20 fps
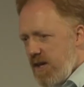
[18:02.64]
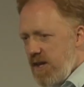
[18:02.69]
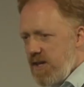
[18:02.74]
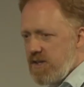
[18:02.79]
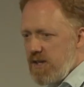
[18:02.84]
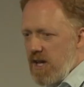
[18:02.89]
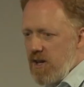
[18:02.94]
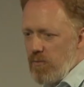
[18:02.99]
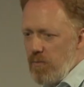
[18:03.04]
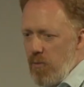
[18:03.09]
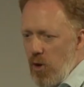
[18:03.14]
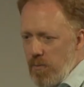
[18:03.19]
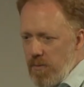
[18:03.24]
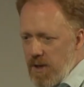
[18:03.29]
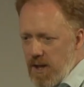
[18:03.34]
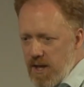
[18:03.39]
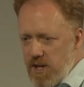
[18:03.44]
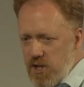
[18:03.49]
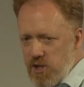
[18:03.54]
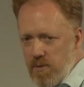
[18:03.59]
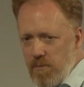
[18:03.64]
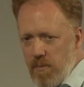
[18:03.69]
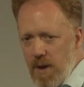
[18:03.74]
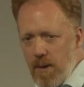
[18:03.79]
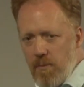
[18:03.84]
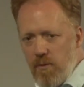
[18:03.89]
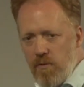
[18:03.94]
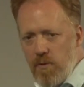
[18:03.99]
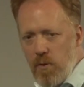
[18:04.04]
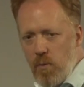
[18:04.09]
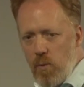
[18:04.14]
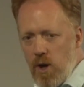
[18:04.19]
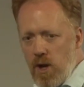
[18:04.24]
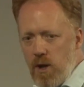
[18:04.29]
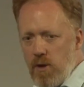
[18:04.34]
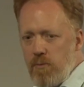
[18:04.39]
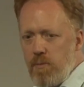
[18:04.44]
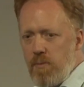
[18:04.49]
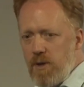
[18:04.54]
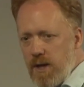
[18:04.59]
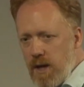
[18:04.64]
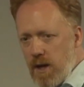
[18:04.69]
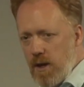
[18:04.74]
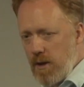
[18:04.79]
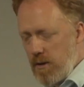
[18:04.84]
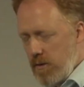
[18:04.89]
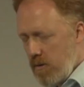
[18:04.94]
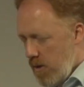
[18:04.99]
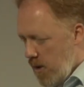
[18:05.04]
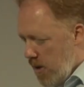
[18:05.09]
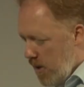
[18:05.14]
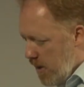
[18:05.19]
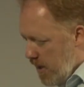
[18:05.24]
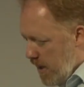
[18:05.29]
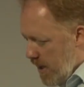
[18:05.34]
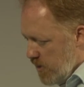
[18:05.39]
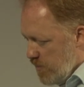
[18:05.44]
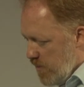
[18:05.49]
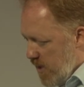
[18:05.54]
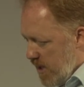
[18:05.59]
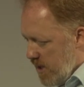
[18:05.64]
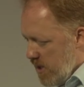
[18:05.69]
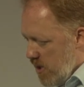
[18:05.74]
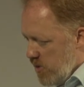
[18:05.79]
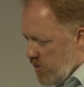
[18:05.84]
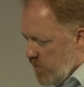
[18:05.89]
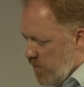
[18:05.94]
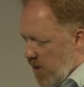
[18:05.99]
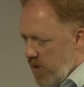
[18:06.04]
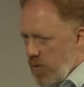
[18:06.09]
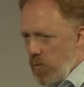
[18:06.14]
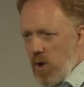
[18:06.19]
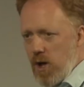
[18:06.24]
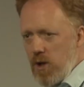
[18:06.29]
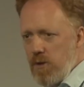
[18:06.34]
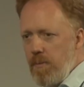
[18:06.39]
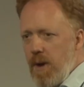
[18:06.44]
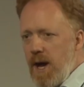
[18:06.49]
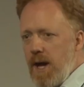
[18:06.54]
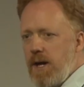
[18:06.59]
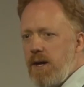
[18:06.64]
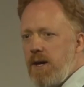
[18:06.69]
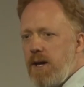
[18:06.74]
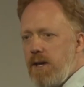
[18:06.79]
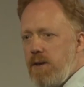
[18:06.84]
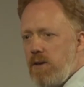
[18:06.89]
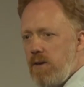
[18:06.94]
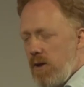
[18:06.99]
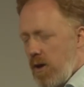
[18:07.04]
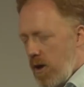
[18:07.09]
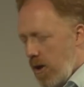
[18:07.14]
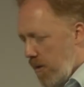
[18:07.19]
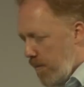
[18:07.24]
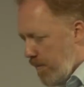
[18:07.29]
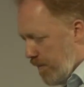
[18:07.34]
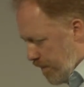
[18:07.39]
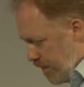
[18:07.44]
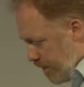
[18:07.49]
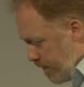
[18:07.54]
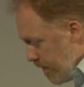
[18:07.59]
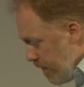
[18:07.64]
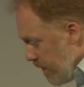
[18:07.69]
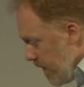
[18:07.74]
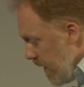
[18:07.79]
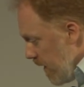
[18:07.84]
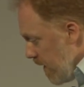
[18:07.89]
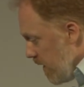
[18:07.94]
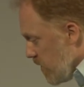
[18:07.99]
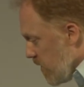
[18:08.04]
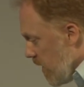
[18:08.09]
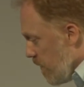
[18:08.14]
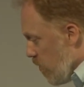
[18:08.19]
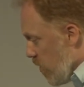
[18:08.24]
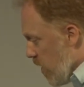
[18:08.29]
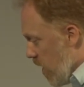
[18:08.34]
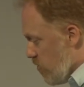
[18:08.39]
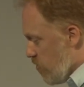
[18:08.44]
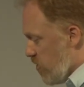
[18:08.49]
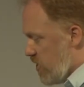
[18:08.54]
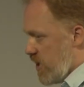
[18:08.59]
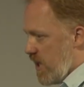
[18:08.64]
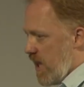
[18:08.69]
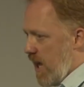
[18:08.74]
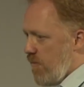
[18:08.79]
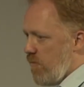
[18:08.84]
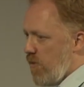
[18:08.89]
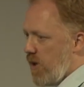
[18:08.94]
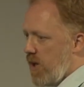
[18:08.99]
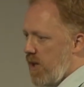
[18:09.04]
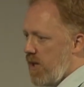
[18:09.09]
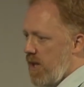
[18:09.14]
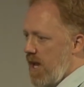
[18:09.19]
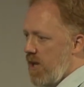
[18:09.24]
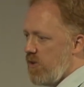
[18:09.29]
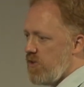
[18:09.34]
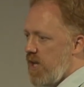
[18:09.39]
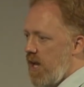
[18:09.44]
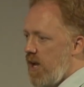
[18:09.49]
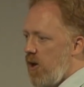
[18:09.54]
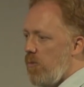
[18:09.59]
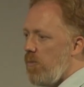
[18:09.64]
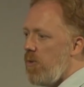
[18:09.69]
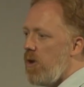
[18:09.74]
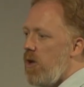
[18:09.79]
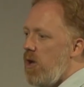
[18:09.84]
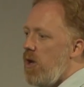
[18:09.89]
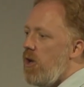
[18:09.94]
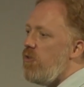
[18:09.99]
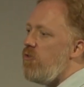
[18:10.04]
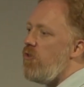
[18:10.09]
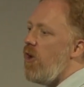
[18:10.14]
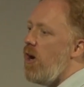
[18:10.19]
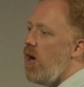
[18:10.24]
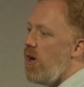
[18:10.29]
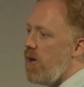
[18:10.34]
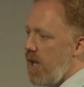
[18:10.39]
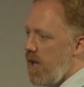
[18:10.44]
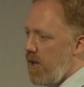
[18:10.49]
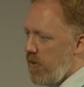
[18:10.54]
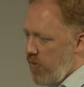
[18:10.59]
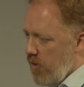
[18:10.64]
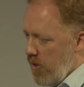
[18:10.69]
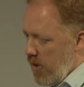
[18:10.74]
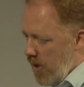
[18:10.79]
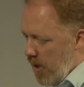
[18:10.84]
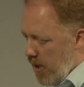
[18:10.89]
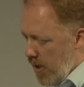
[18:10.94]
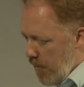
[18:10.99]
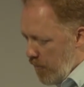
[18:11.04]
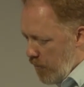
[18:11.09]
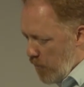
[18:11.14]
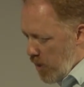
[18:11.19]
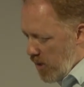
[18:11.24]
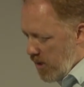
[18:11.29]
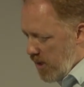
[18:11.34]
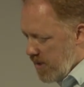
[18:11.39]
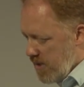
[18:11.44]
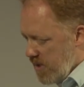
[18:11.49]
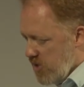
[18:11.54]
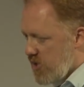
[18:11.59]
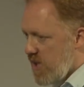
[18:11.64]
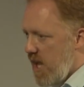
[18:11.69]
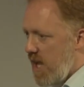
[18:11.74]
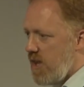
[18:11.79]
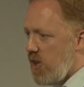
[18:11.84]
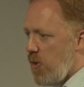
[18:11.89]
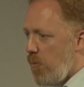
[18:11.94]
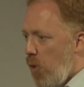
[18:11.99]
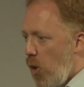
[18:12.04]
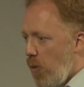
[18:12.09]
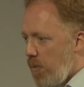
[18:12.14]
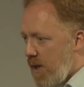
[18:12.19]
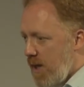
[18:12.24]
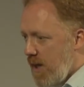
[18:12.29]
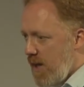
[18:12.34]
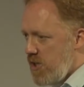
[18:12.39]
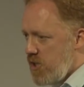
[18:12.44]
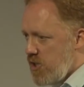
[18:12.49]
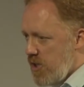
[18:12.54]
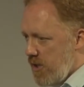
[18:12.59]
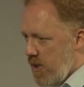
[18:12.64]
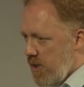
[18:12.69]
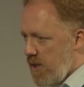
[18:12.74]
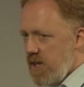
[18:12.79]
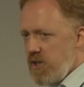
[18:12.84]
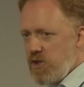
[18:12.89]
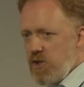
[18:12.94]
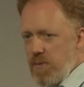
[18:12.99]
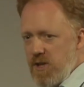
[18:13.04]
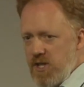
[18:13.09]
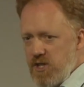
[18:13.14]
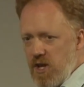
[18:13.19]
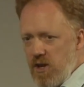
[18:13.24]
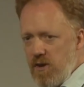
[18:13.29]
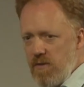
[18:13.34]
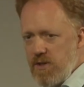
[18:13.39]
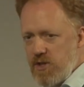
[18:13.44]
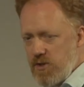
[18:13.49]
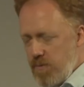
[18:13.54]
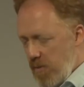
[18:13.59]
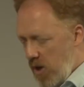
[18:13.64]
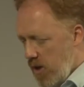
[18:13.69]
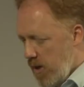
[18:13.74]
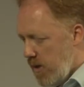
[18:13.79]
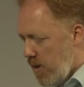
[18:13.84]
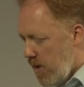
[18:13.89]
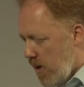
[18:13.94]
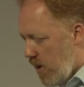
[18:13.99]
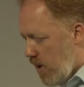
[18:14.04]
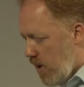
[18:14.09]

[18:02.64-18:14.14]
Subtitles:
detailed population map of the world. And it's being used by the World Bank in several countries in Africa now to help target and understand the population that needs to be serviced by